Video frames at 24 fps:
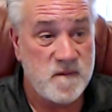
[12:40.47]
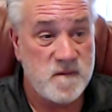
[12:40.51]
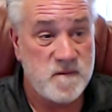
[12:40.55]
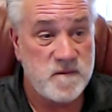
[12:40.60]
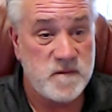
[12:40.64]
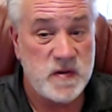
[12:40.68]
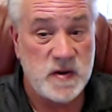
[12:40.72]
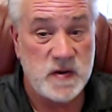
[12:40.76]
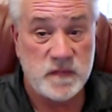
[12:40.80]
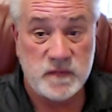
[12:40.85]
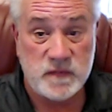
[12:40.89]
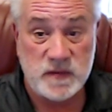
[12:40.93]

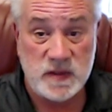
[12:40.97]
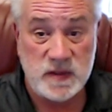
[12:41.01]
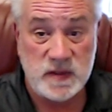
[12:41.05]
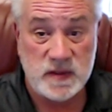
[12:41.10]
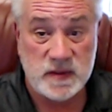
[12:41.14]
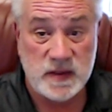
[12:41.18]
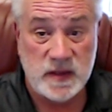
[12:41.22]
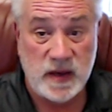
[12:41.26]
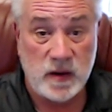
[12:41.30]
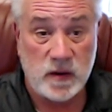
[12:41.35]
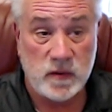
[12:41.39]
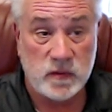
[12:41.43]

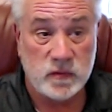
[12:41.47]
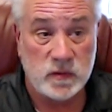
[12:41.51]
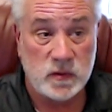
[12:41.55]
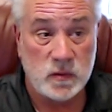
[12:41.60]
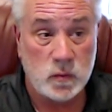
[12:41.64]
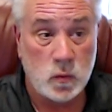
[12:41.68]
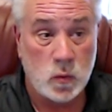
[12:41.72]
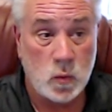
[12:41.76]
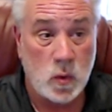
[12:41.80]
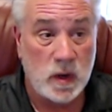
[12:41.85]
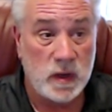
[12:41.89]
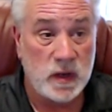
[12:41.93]

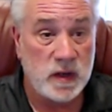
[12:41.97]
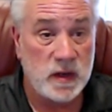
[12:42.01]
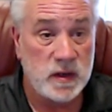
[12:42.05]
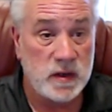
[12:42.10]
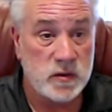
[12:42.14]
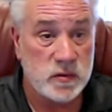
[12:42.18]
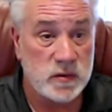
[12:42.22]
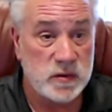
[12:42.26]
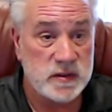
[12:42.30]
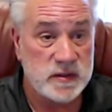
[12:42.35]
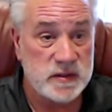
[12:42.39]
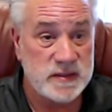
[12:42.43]

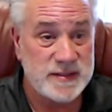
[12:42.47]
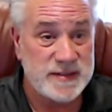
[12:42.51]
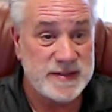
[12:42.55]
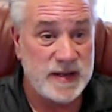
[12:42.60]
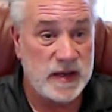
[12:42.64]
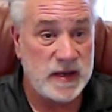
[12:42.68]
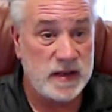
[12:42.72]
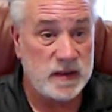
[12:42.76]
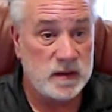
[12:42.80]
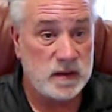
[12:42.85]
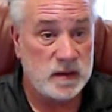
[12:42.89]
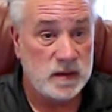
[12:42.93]

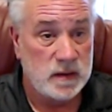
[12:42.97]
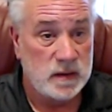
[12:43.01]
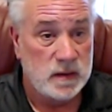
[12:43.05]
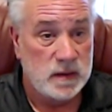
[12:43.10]
50,110.